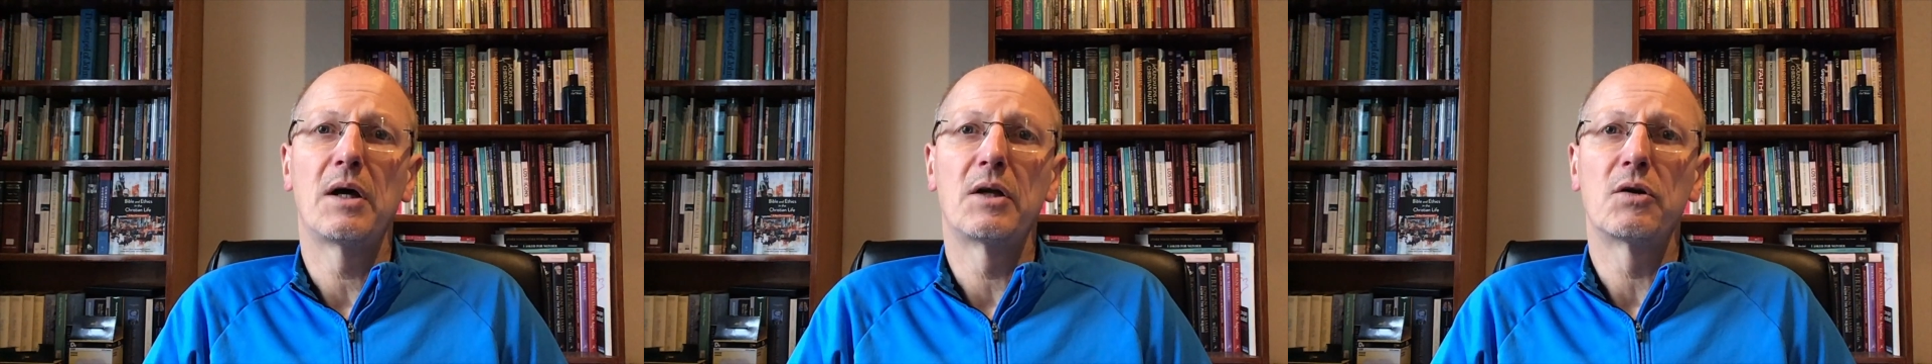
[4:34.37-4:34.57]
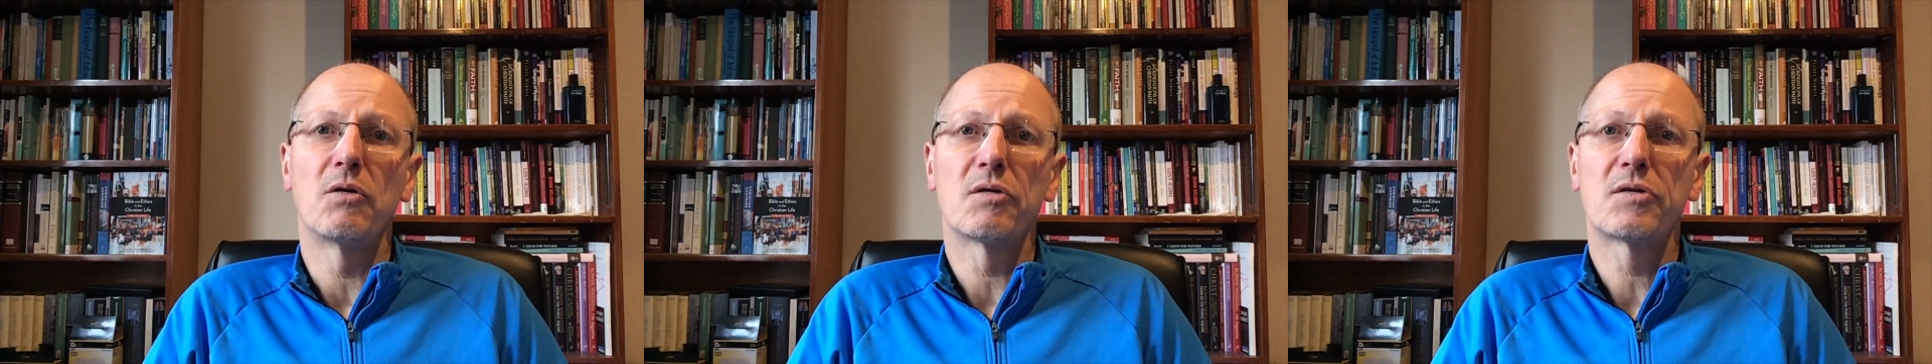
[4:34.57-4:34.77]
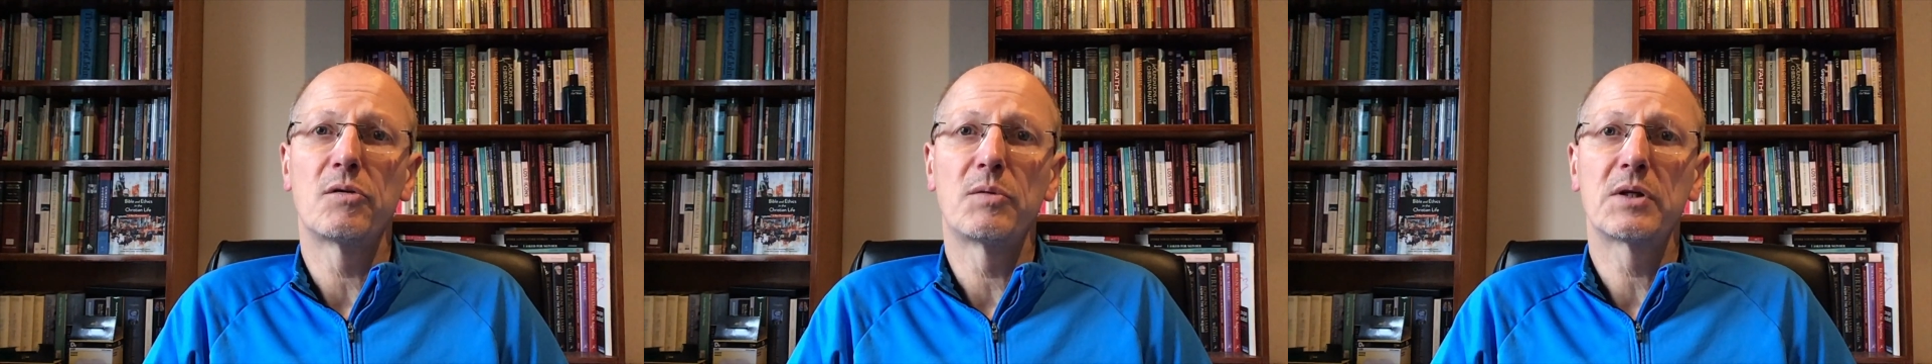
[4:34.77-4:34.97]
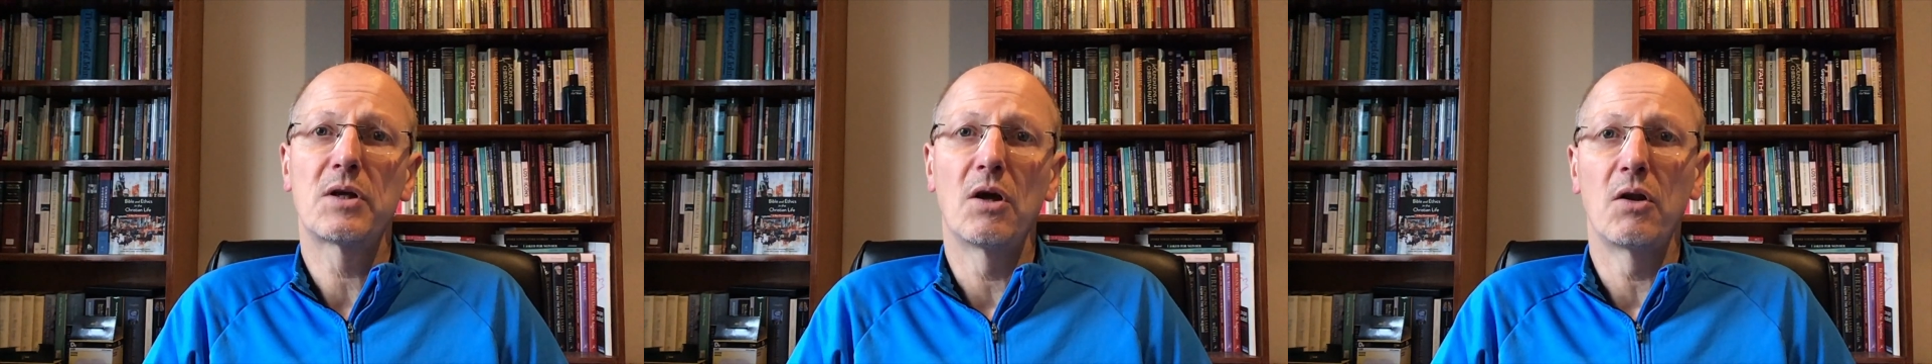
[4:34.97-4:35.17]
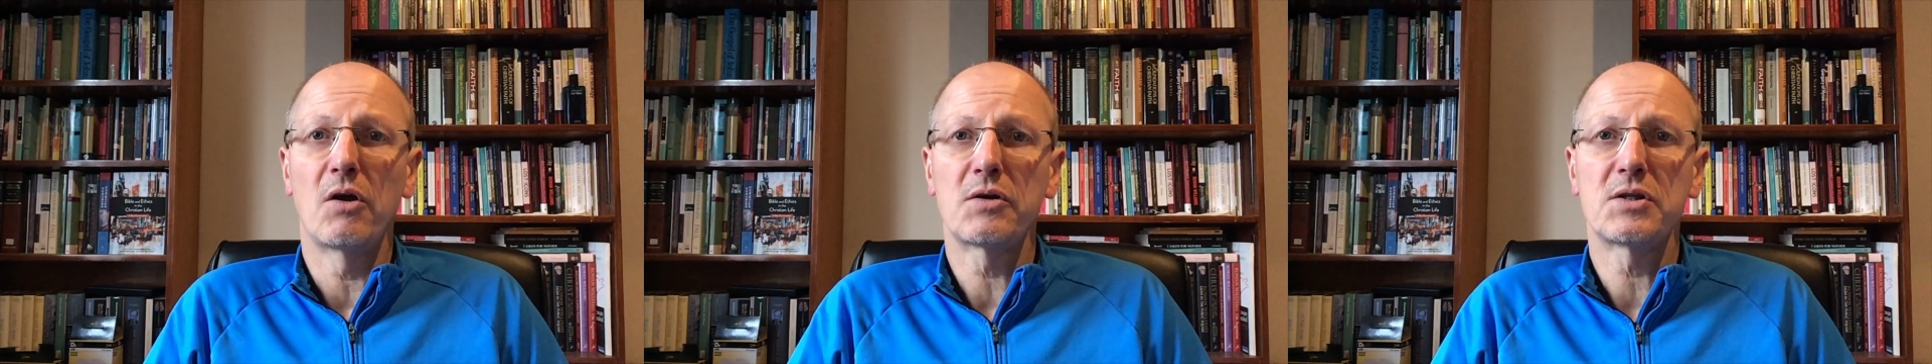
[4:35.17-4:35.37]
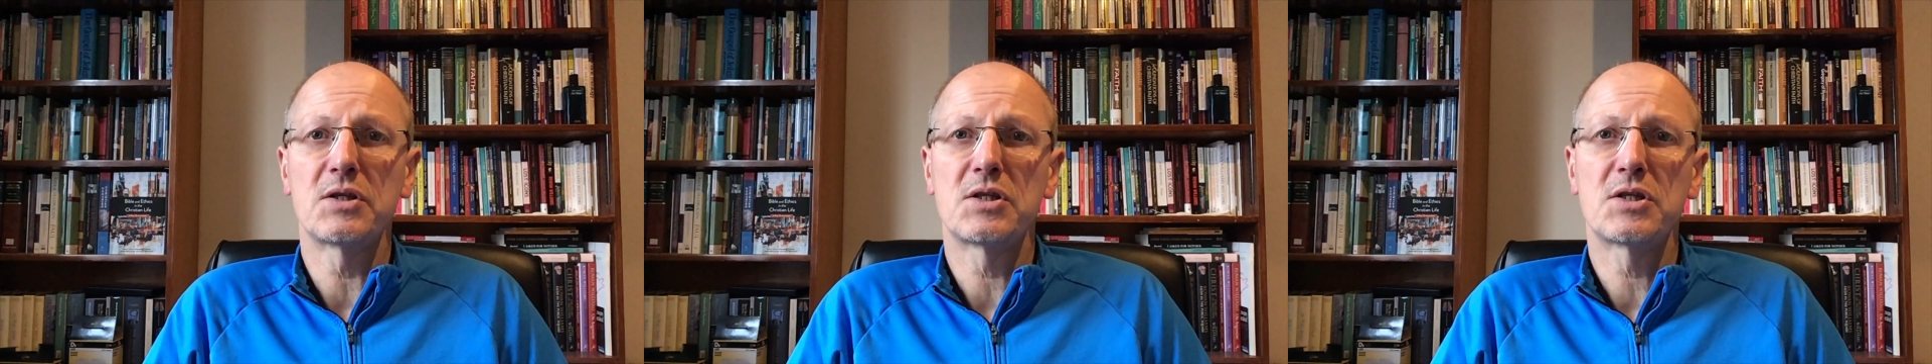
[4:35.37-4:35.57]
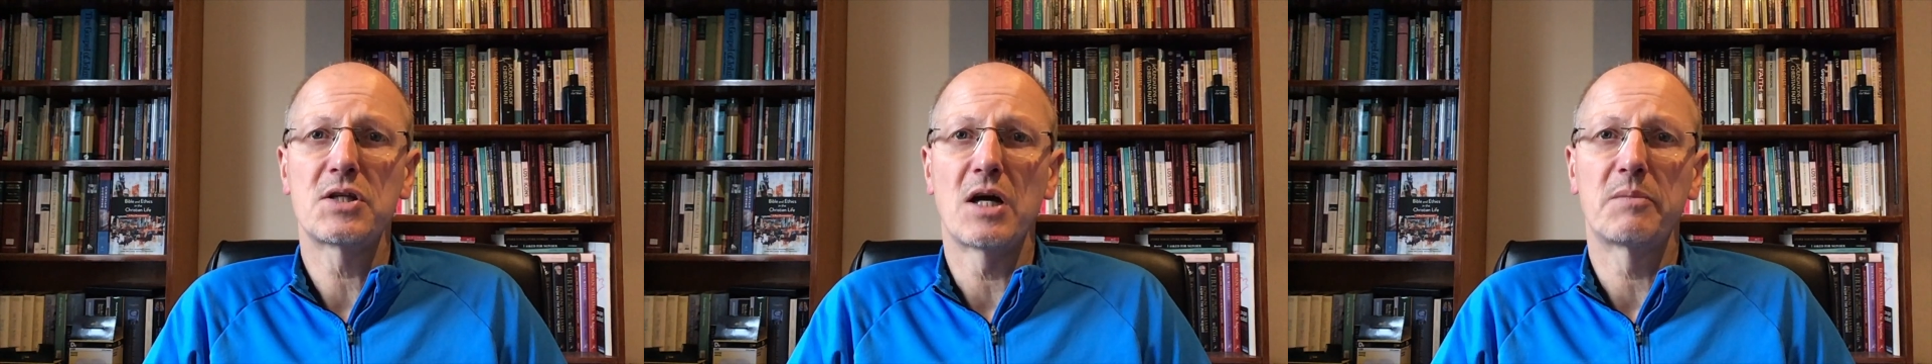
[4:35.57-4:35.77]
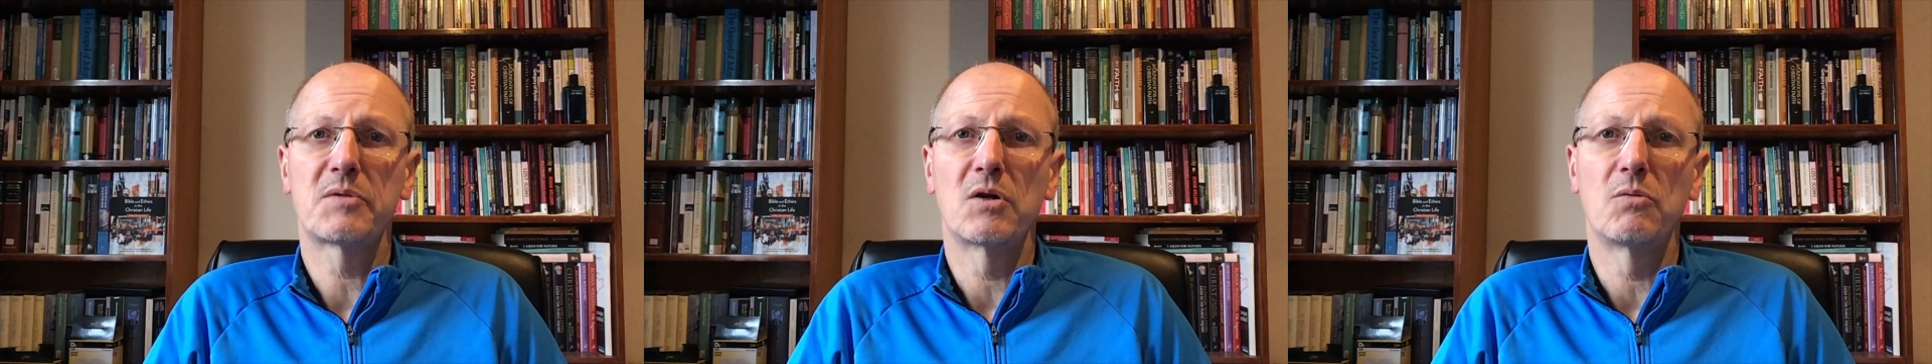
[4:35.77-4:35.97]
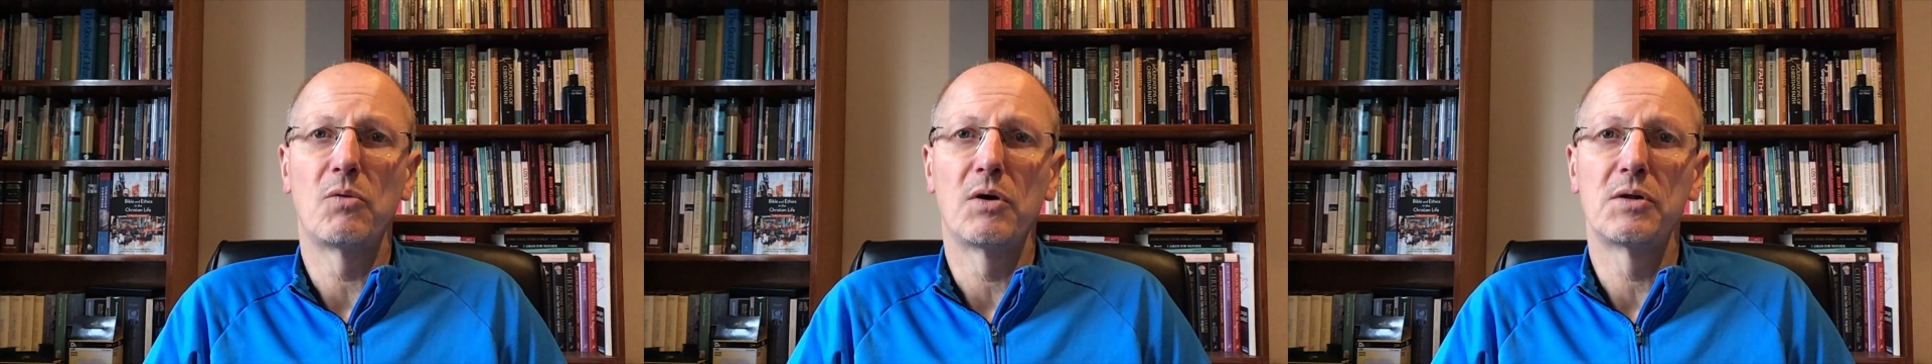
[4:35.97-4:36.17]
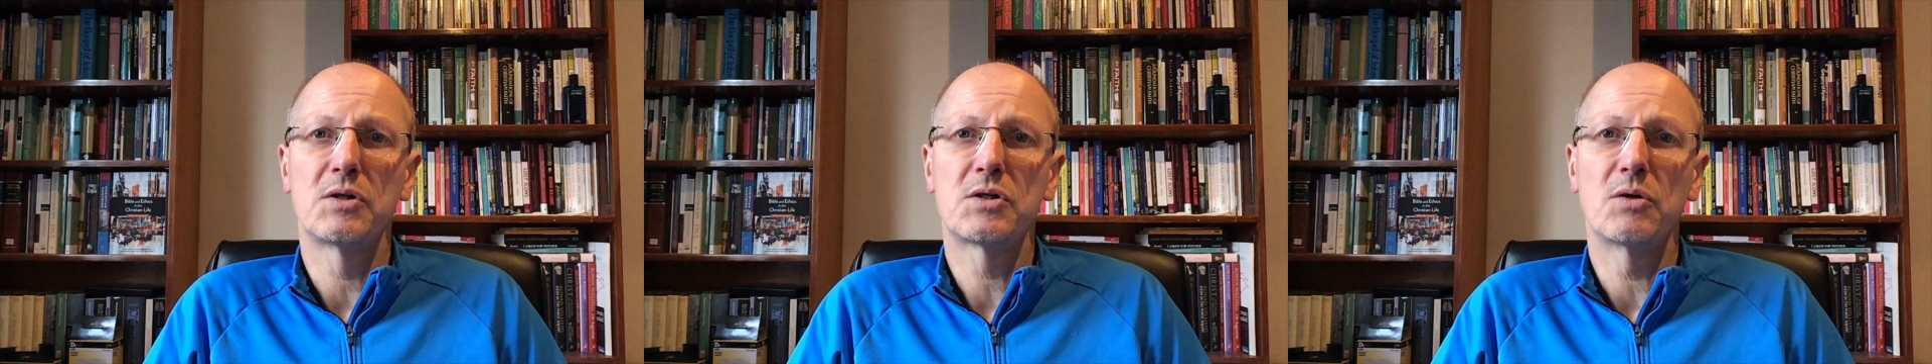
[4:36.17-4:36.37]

and also in Colossians chapter 1.